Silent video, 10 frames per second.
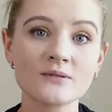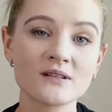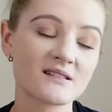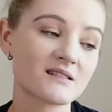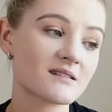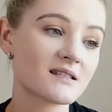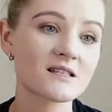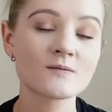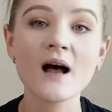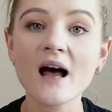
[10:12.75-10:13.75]
This is
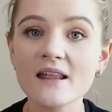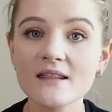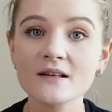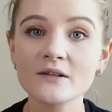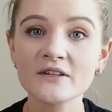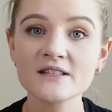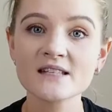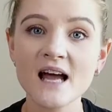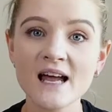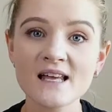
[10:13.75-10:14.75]
just what I think looks
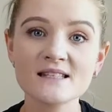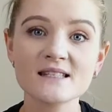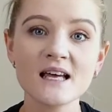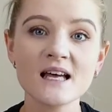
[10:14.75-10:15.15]
nice.